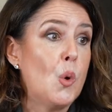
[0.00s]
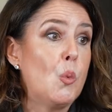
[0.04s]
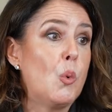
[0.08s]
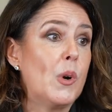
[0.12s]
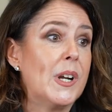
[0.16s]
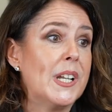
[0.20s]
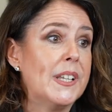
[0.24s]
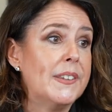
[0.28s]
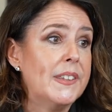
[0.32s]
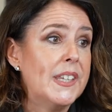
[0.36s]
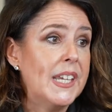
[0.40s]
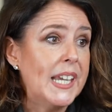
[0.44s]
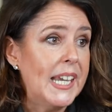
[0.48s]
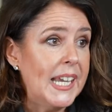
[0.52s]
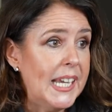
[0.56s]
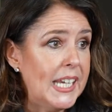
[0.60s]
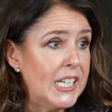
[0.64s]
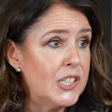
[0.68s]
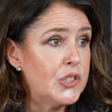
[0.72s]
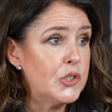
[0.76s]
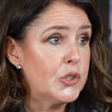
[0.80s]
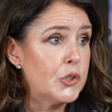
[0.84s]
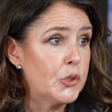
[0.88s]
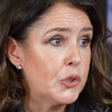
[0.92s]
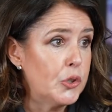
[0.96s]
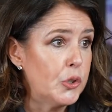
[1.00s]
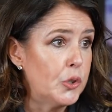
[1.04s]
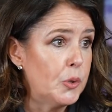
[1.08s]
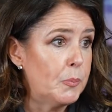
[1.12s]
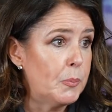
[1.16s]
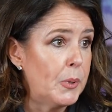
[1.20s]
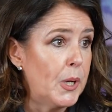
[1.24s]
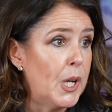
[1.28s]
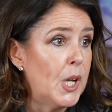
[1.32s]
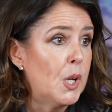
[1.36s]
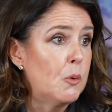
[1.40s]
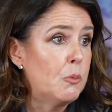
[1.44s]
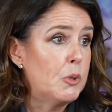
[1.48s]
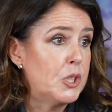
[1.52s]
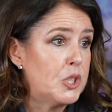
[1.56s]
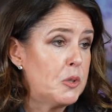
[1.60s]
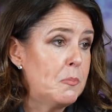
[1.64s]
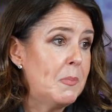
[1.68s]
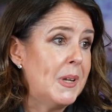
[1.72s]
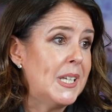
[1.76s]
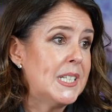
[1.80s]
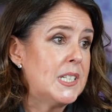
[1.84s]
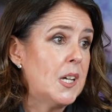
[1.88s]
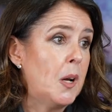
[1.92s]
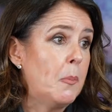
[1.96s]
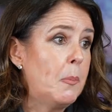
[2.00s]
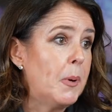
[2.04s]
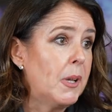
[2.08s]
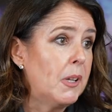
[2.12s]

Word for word: were in the age group which made up